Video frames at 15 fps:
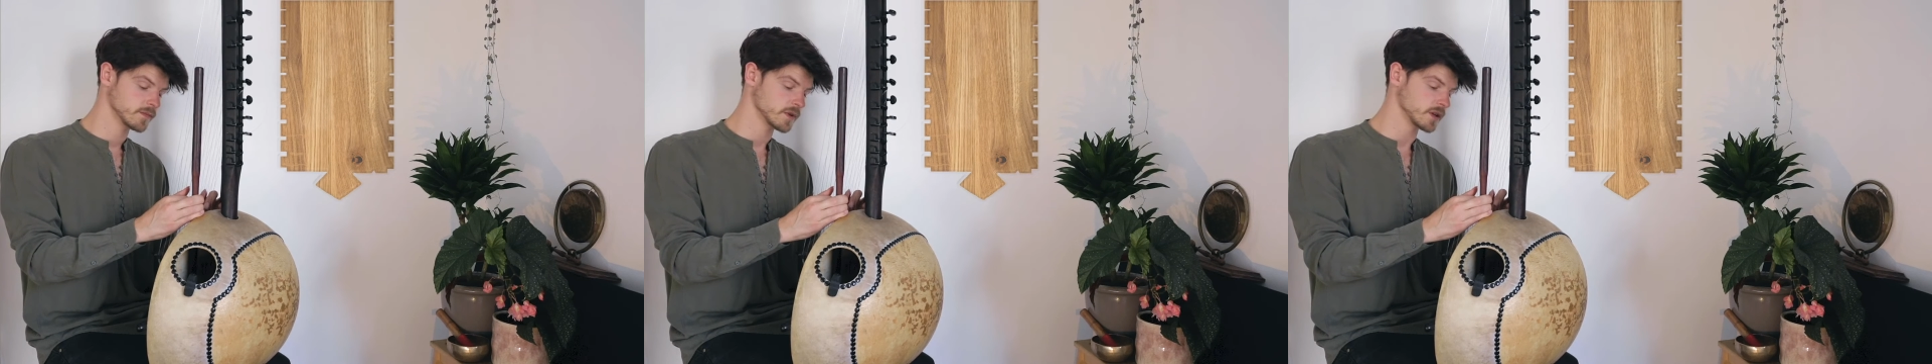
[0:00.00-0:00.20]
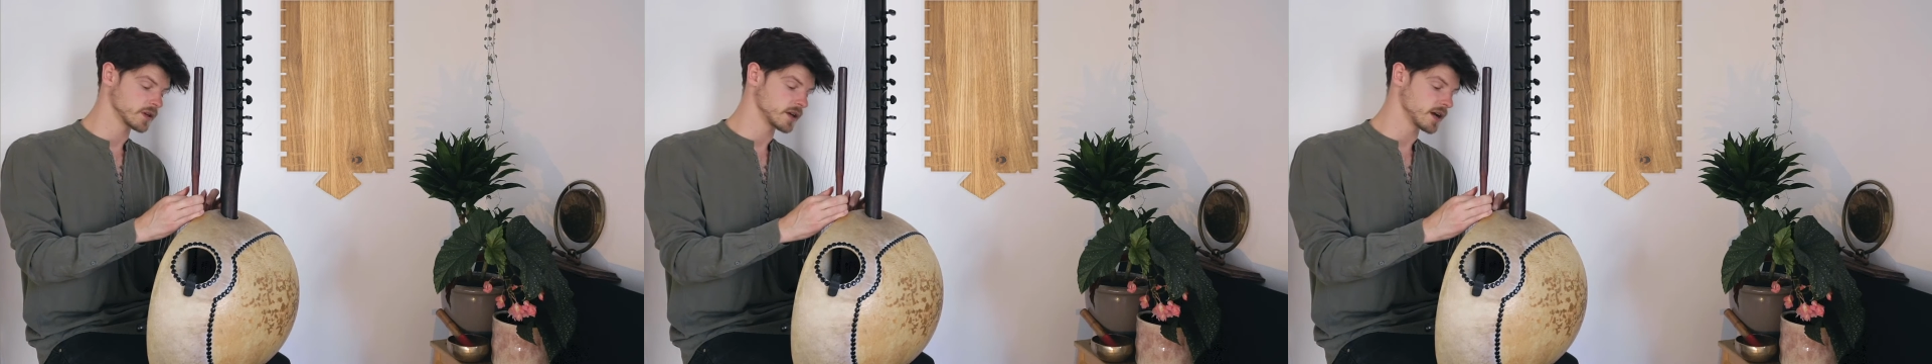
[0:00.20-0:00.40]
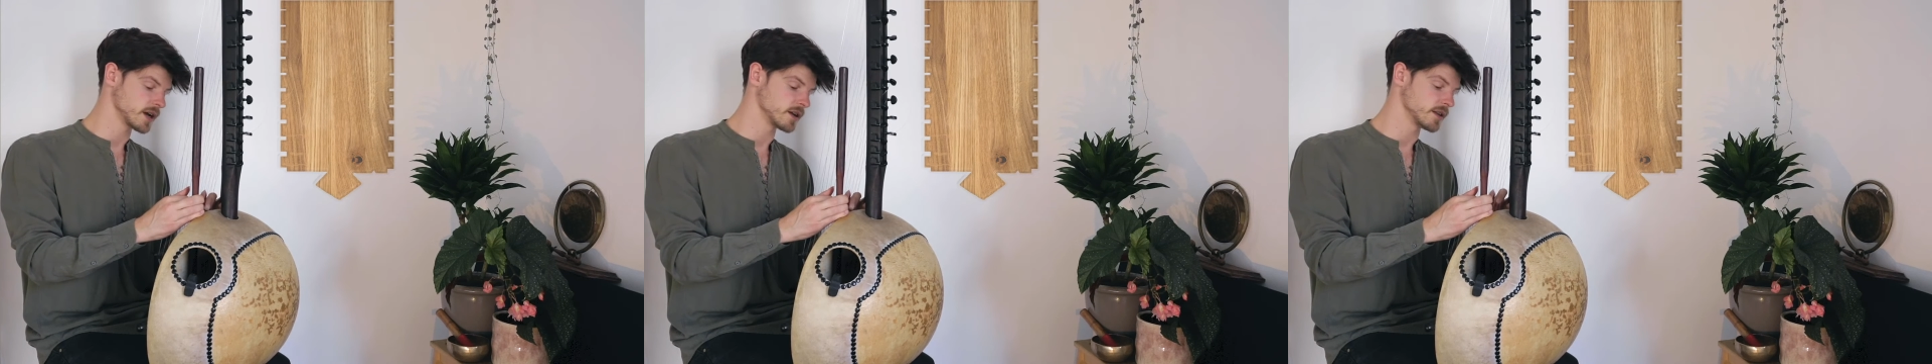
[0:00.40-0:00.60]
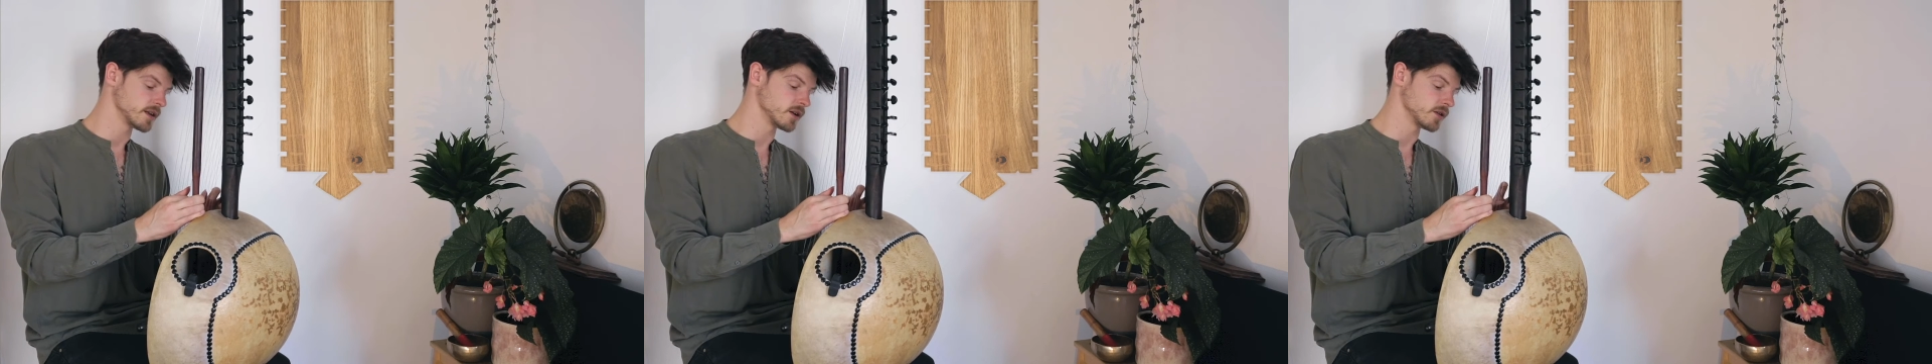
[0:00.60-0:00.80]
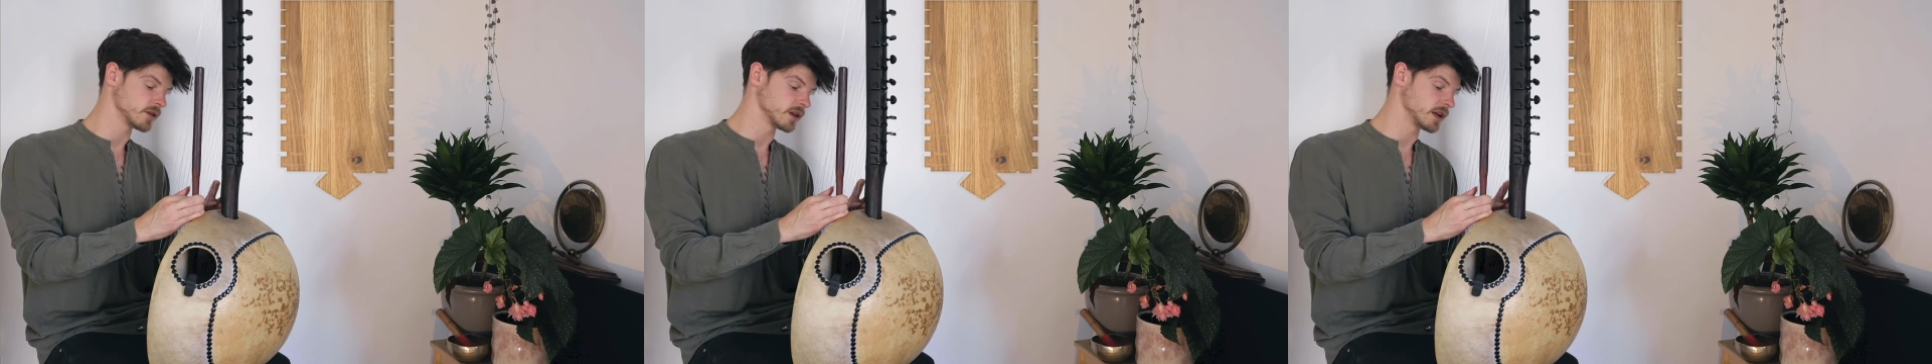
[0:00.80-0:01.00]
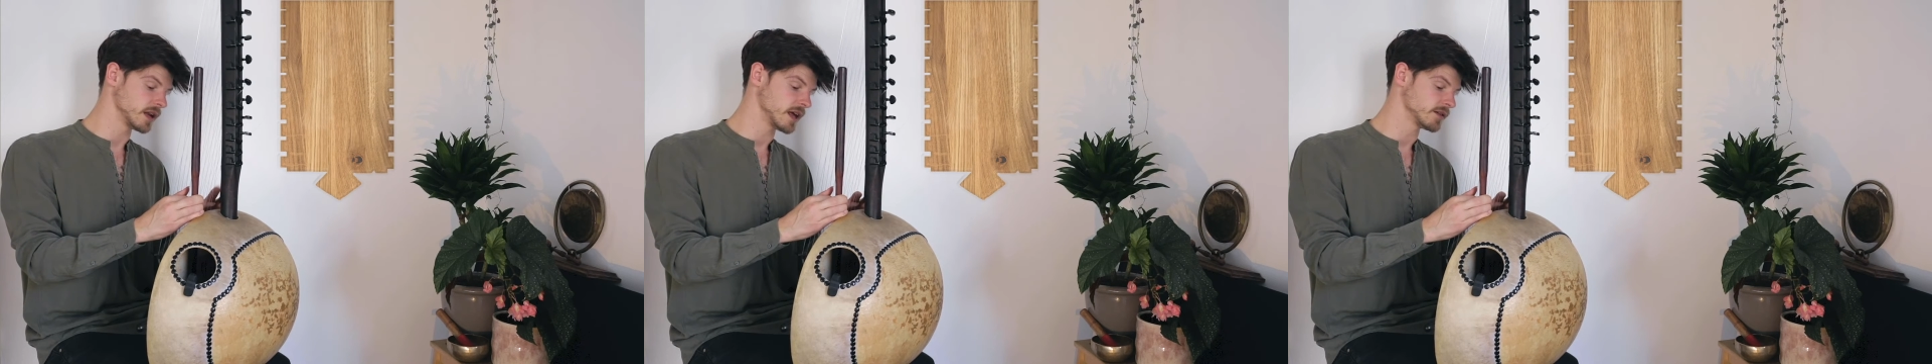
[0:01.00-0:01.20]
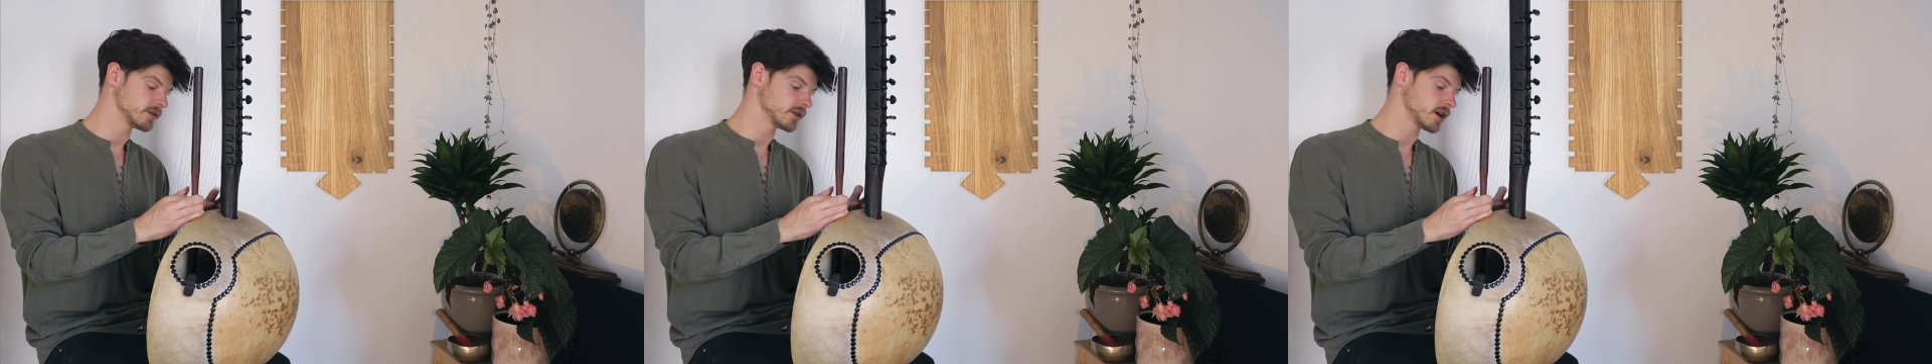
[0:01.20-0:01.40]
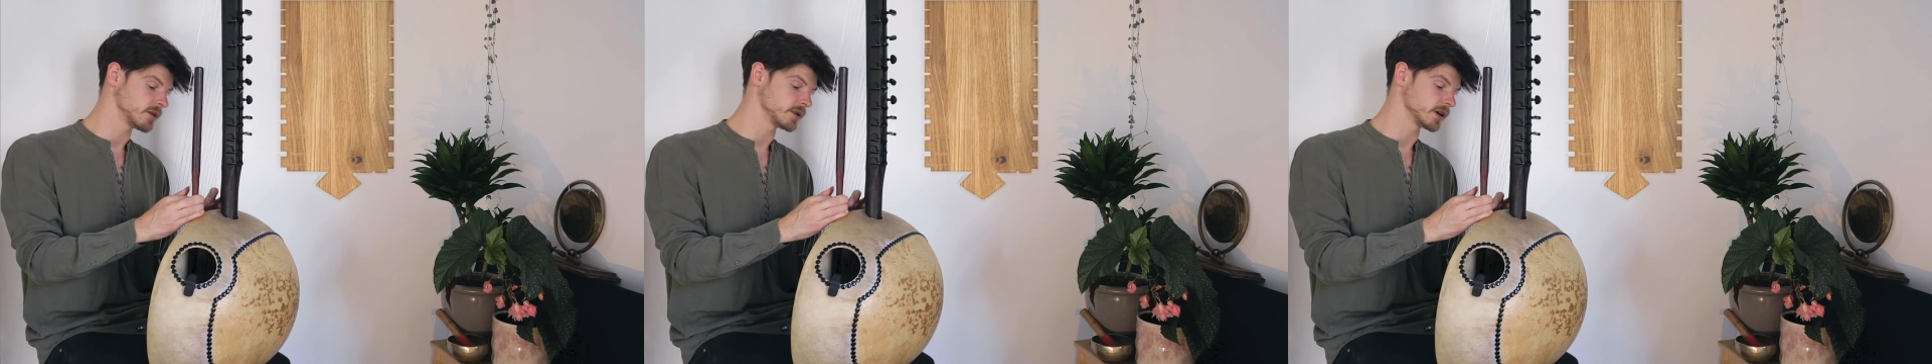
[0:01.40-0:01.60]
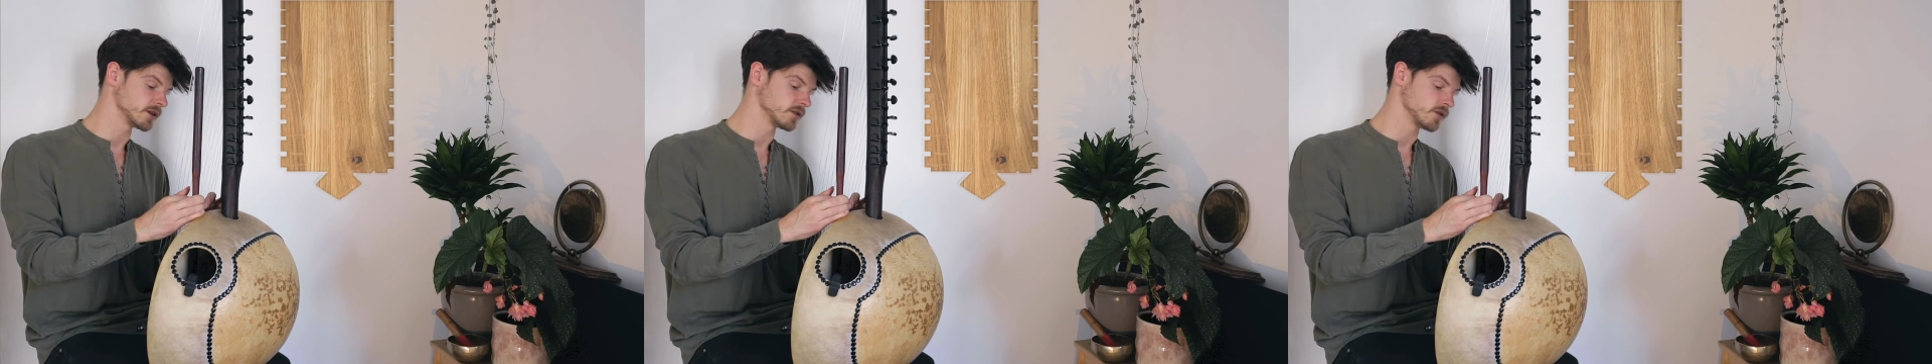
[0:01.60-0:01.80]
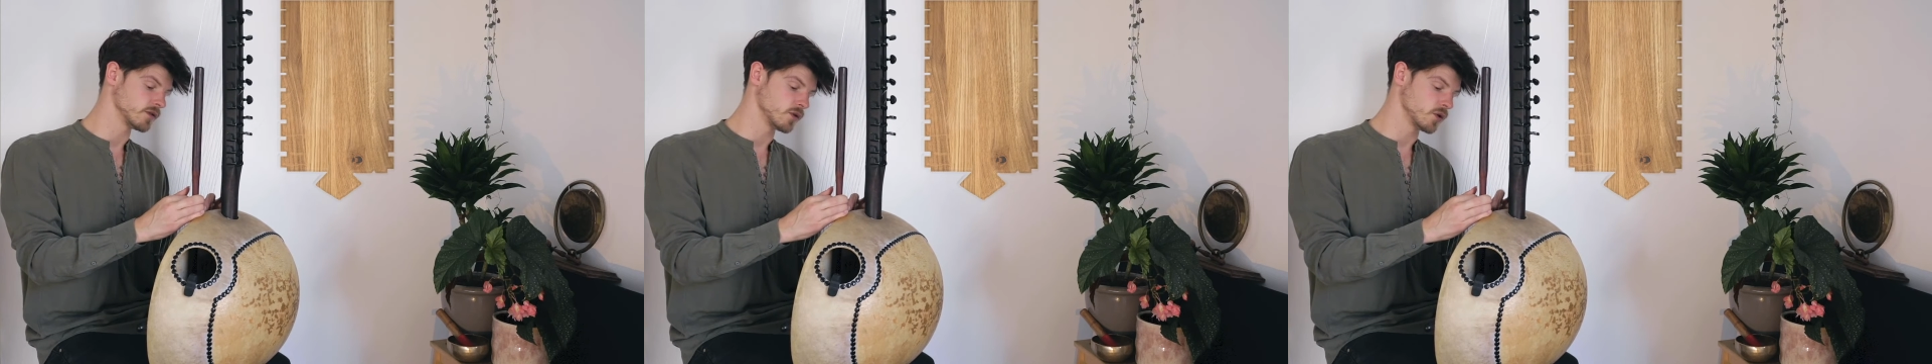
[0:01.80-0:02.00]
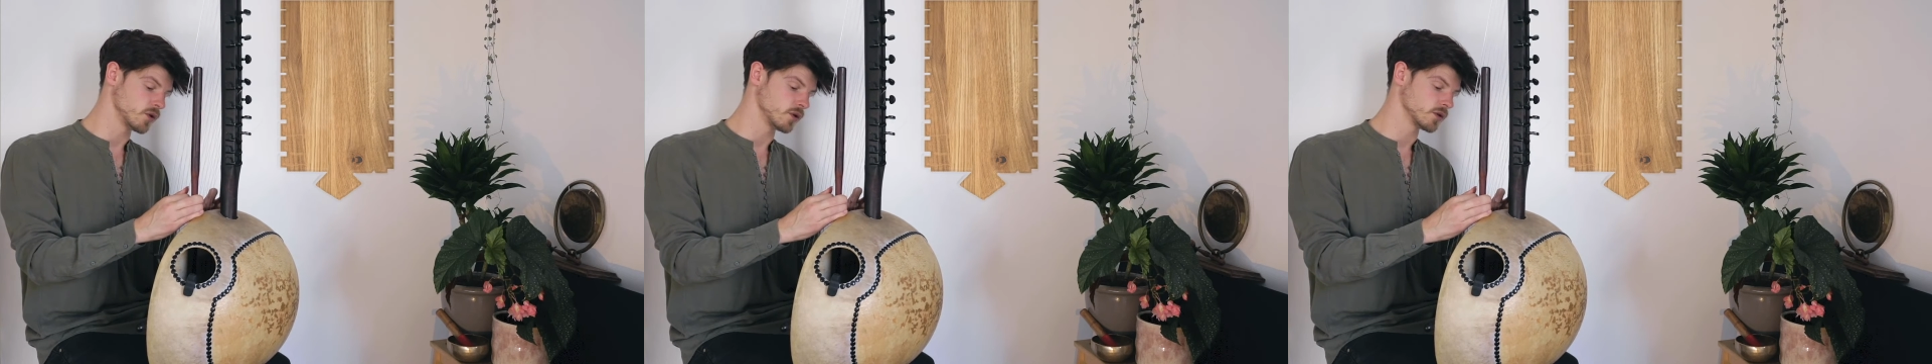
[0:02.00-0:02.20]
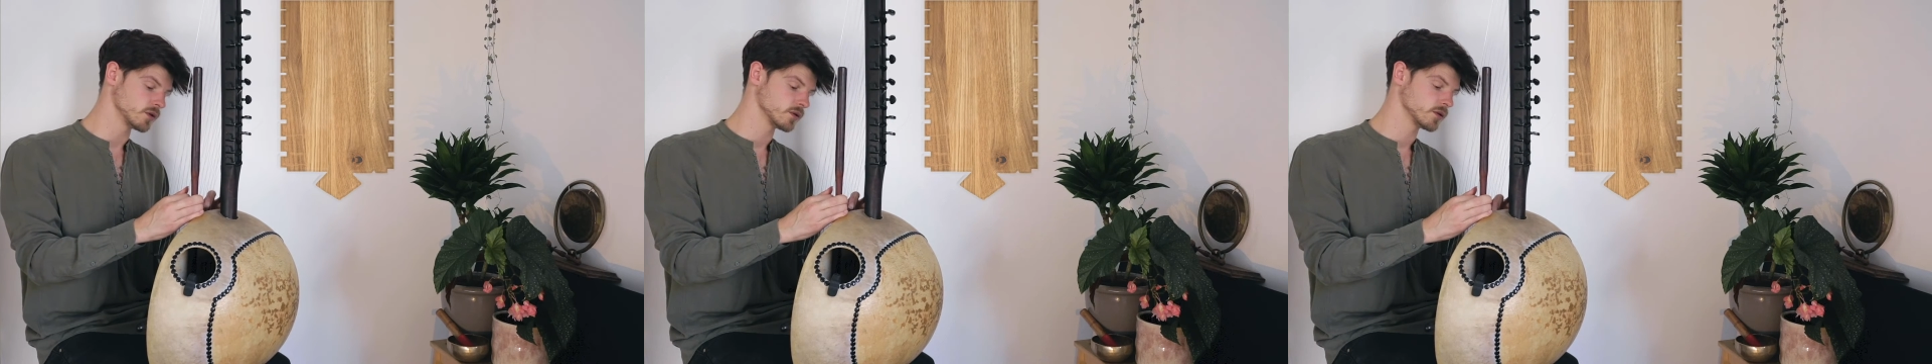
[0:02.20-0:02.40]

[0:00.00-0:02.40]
okay, and then on the left side we go to 4.